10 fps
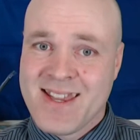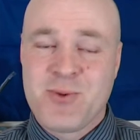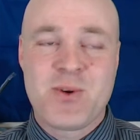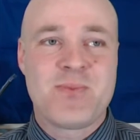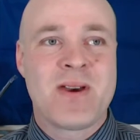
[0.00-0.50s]

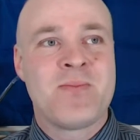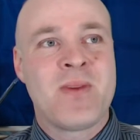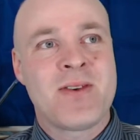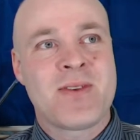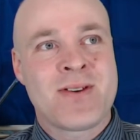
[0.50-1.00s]
with my
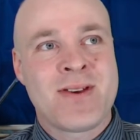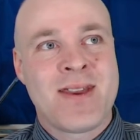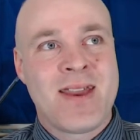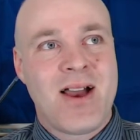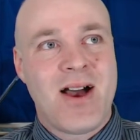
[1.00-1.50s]
mother,
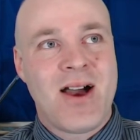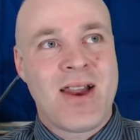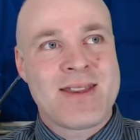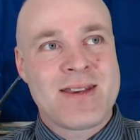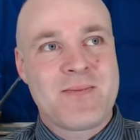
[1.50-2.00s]

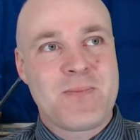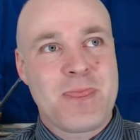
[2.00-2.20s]
like,